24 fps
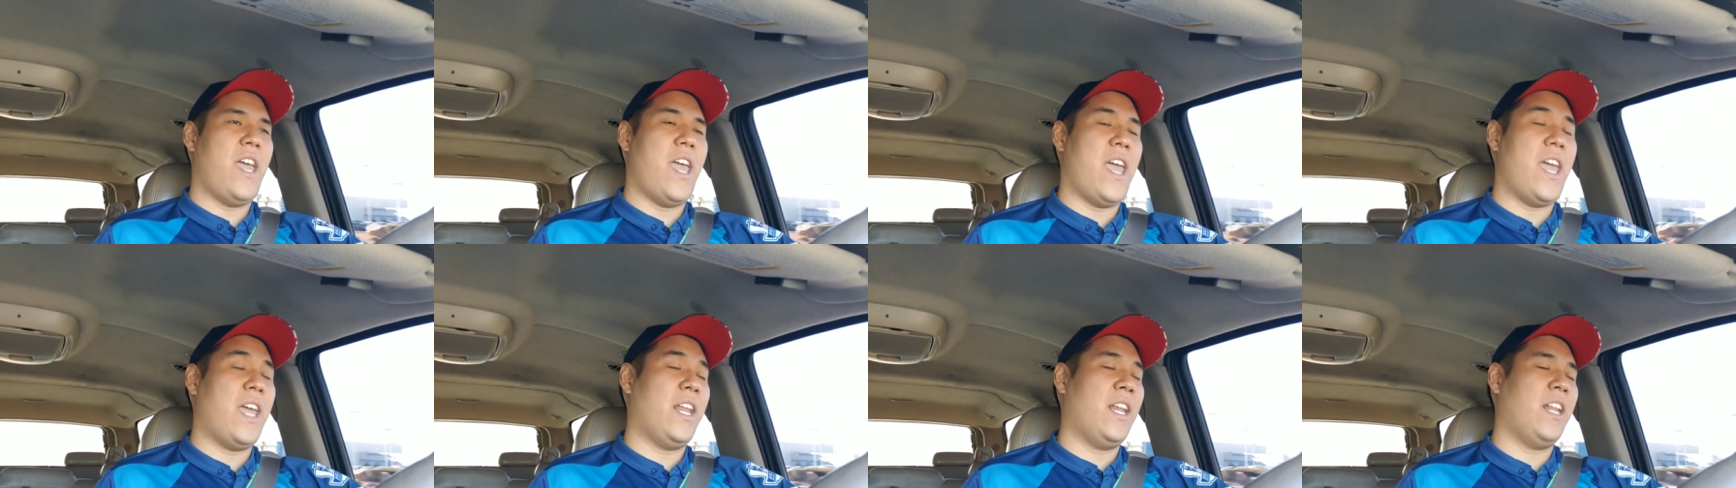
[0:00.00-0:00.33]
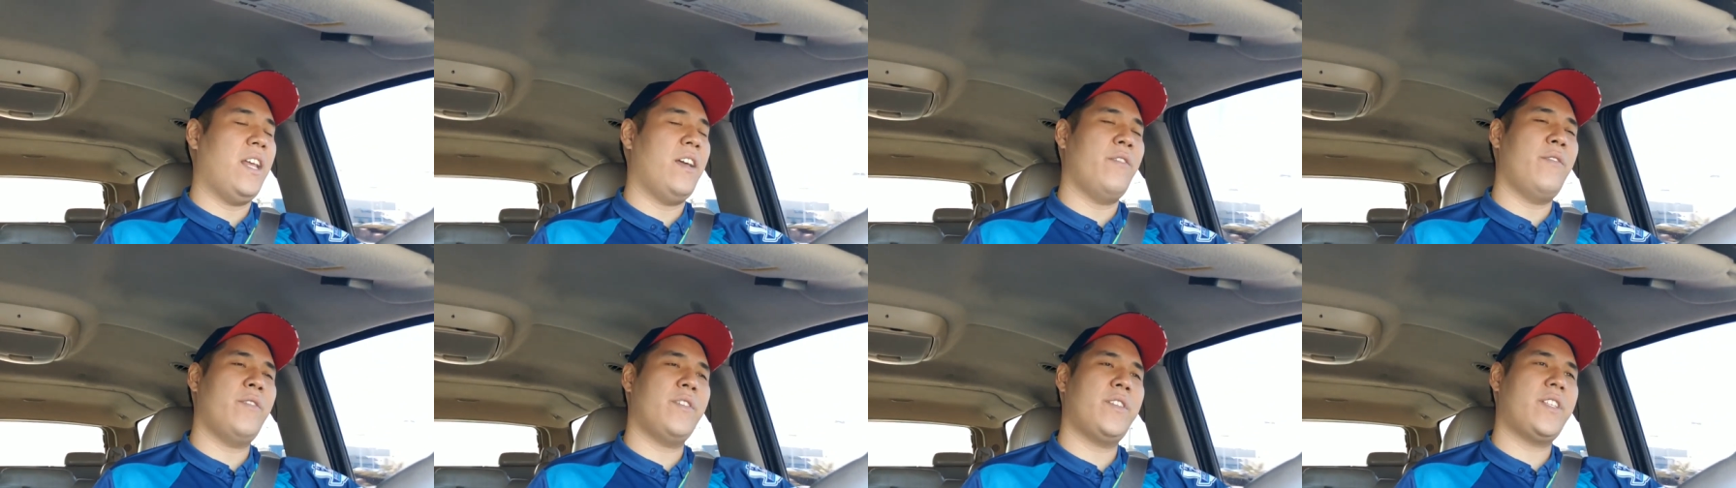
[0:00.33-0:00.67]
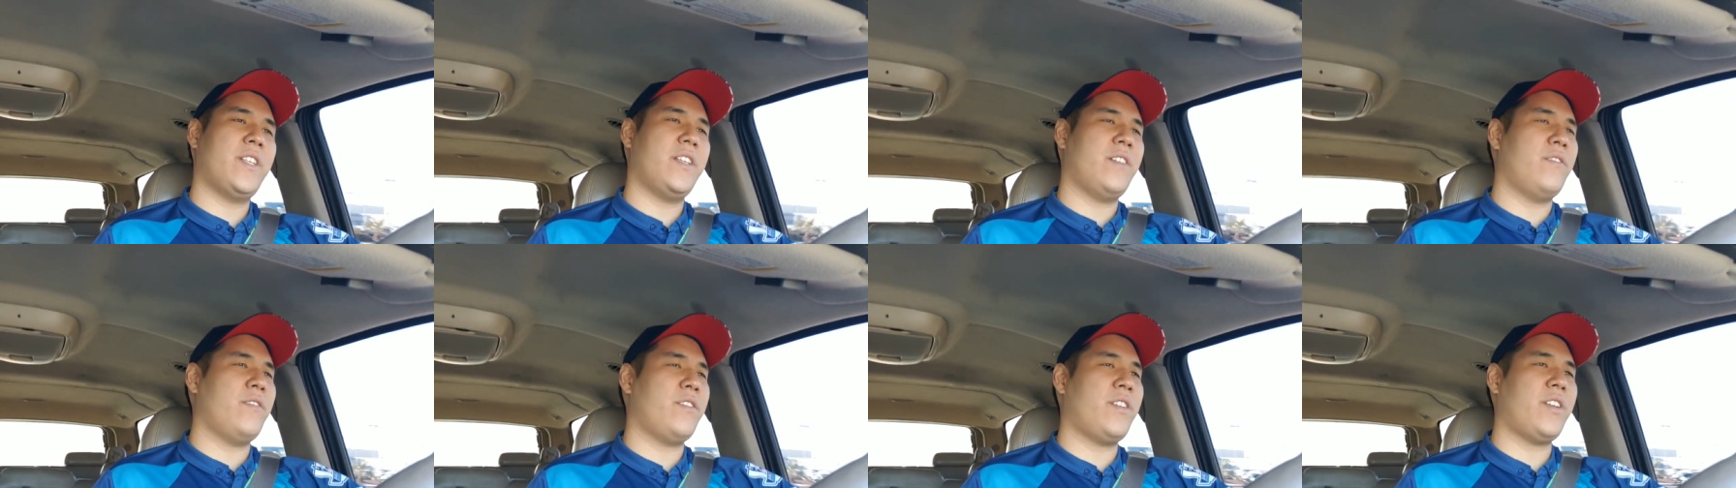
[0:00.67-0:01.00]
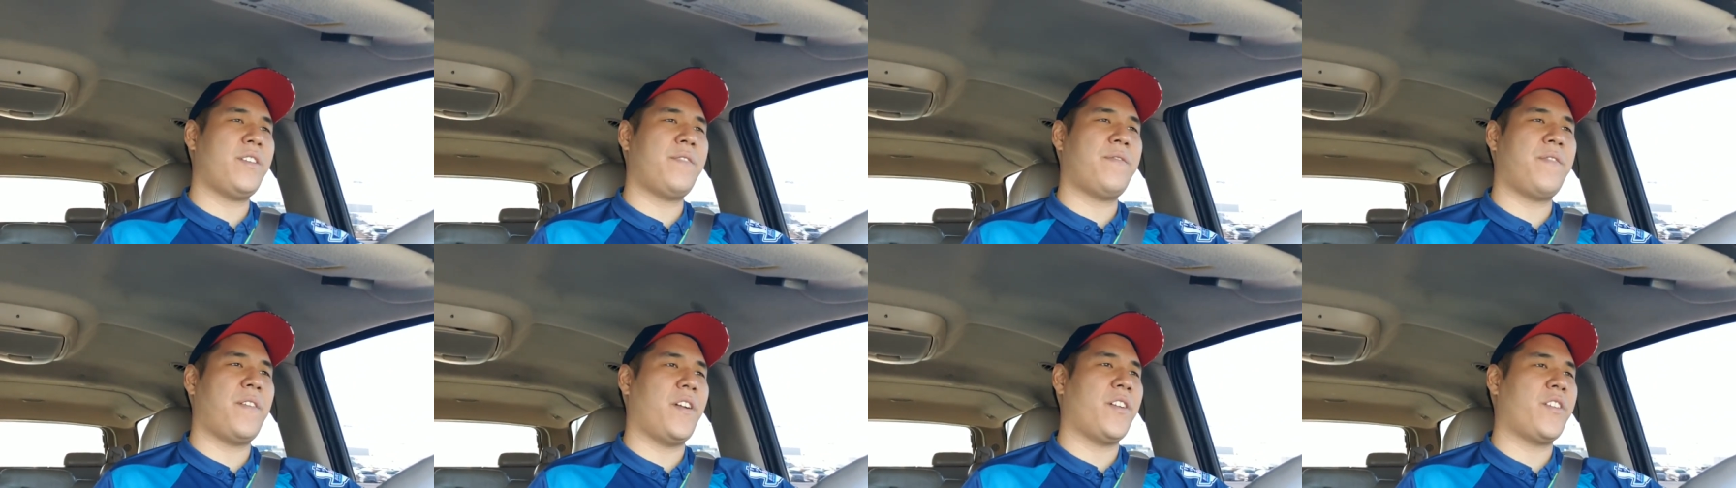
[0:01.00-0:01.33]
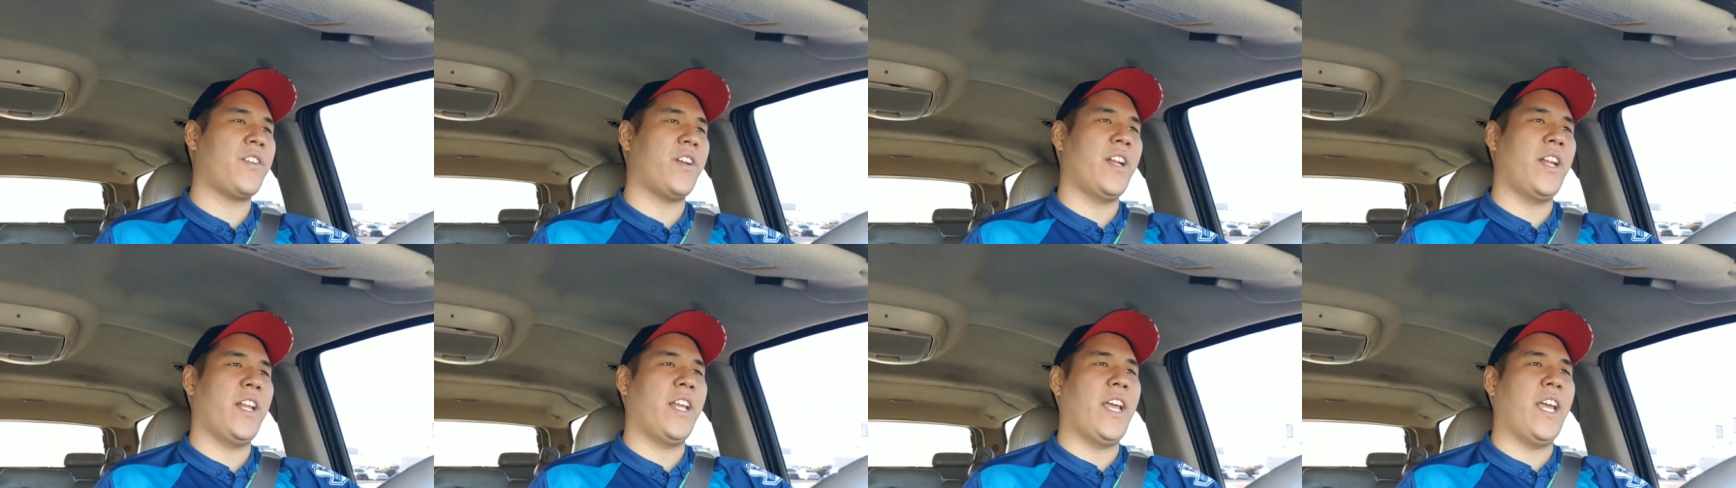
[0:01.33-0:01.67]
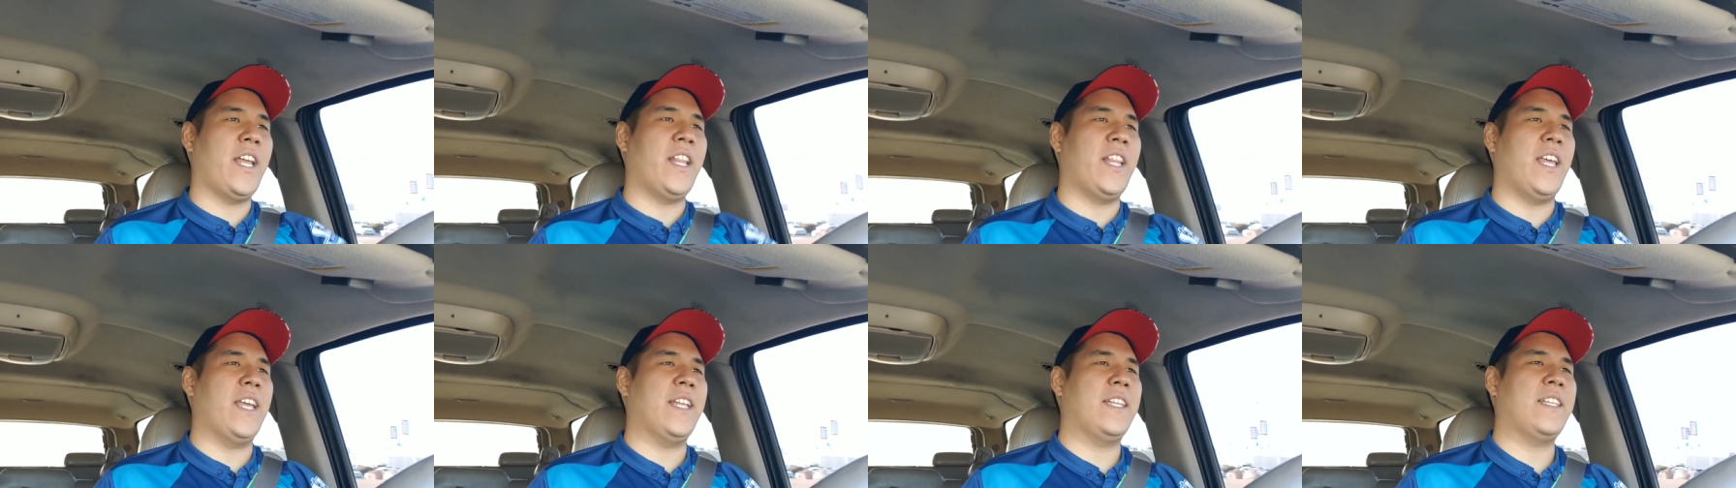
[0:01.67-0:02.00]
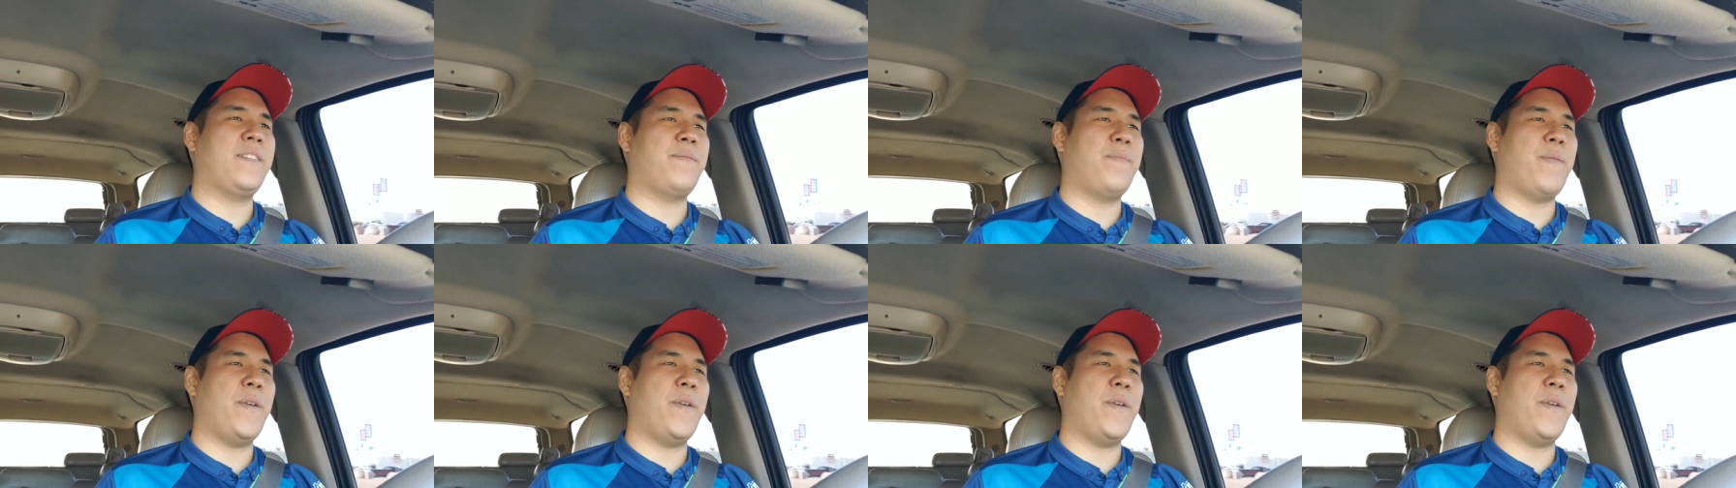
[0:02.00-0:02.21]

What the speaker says: And it was just frustrating. And it's